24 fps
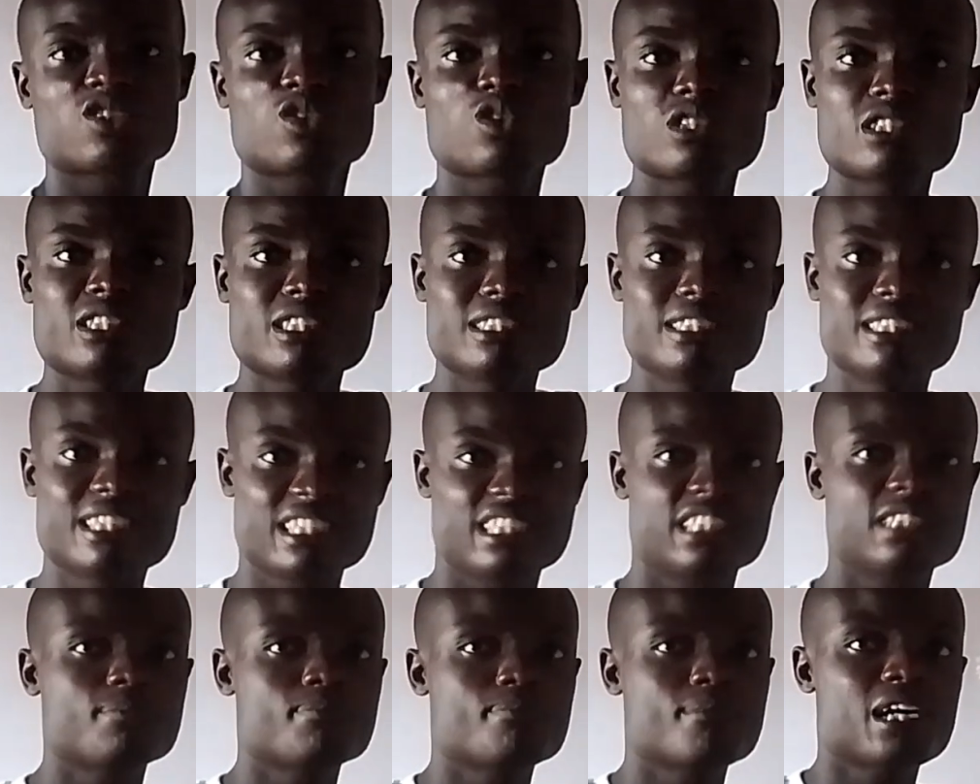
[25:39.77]
That's why it's called a
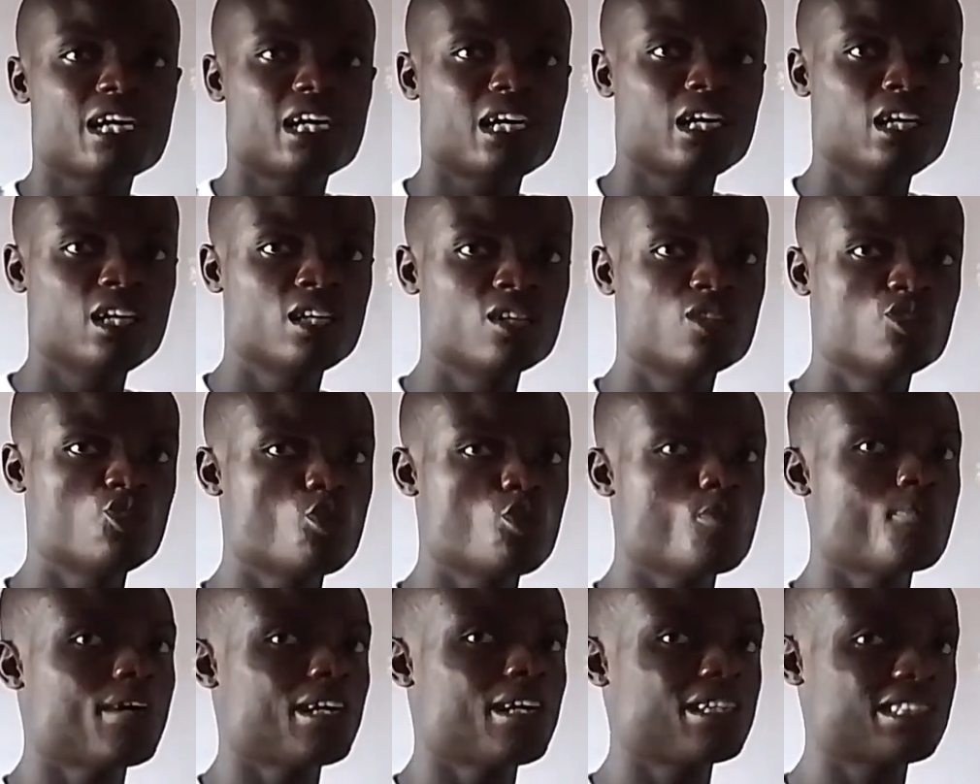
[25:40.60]
decimal
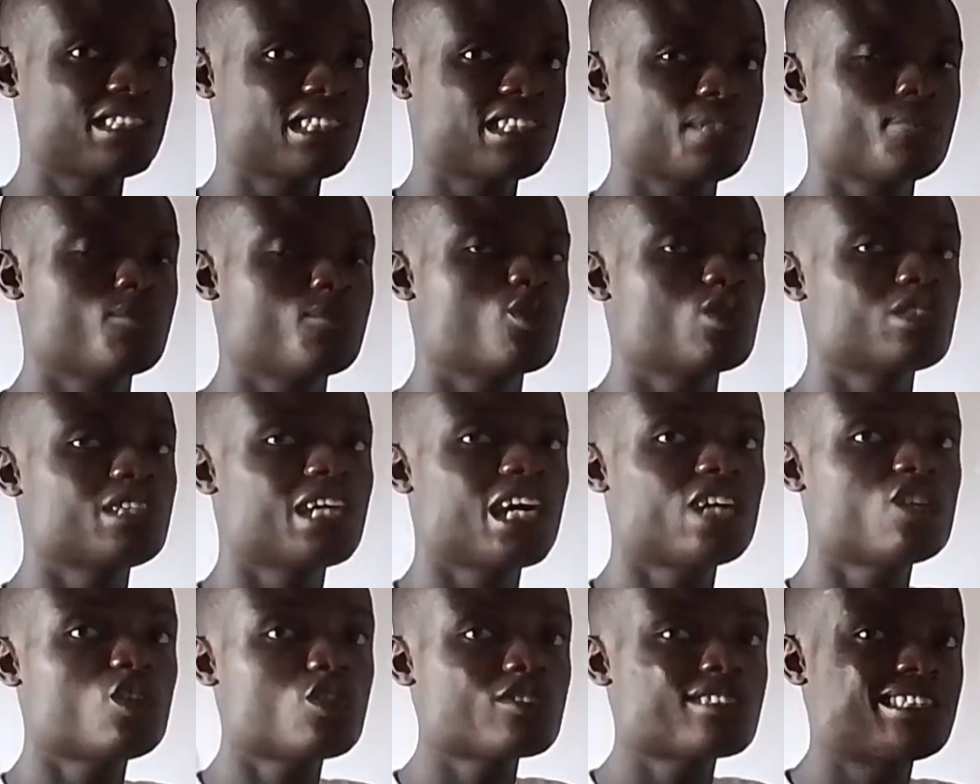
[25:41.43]
number system
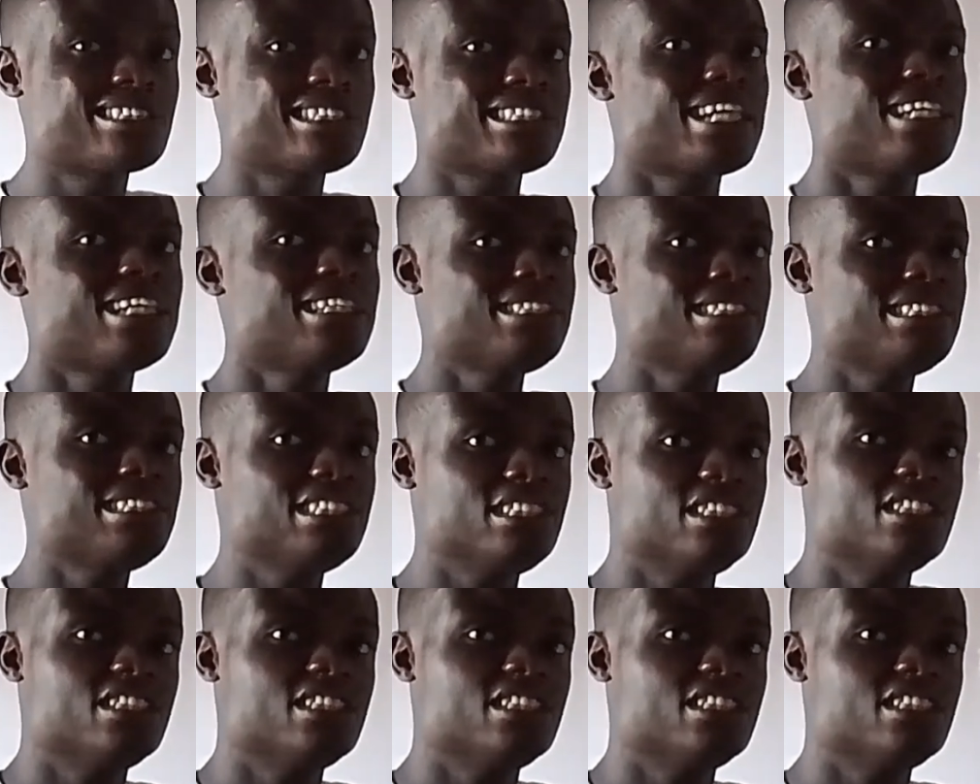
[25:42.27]
because they are just 10